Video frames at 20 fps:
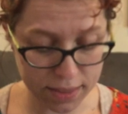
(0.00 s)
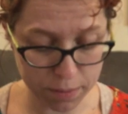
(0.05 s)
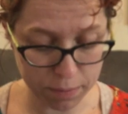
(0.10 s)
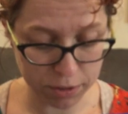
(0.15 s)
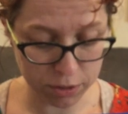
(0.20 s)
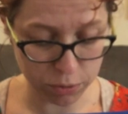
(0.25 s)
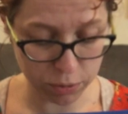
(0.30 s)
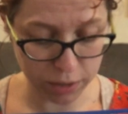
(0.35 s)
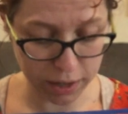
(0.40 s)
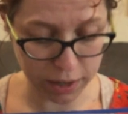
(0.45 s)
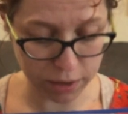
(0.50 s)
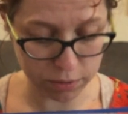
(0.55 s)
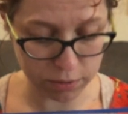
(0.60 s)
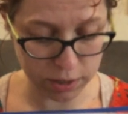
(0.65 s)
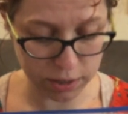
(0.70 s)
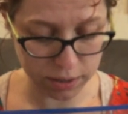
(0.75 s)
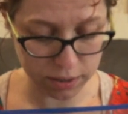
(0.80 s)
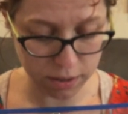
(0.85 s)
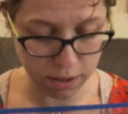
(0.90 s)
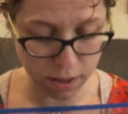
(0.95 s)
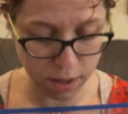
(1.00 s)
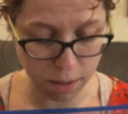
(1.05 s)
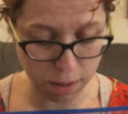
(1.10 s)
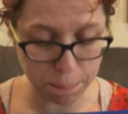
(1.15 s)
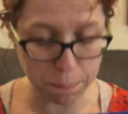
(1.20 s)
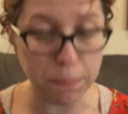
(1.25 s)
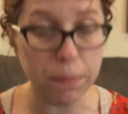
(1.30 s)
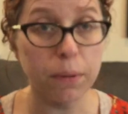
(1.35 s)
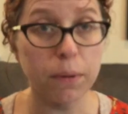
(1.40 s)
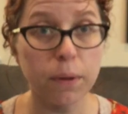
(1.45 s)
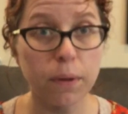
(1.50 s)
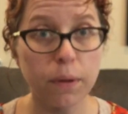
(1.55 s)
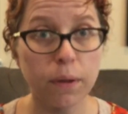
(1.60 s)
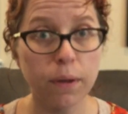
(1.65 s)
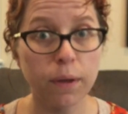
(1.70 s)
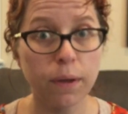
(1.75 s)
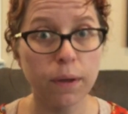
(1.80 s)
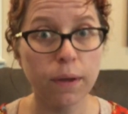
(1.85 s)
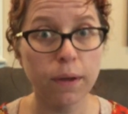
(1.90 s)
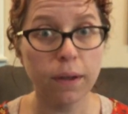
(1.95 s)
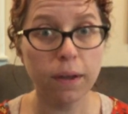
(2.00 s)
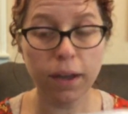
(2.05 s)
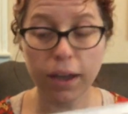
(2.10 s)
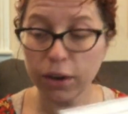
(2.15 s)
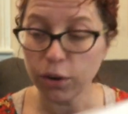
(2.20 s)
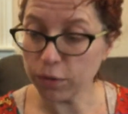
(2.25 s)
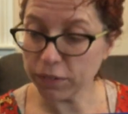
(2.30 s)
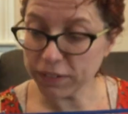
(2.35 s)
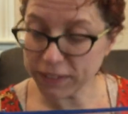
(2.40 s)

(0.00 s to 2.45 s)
That means we're counting up, and you have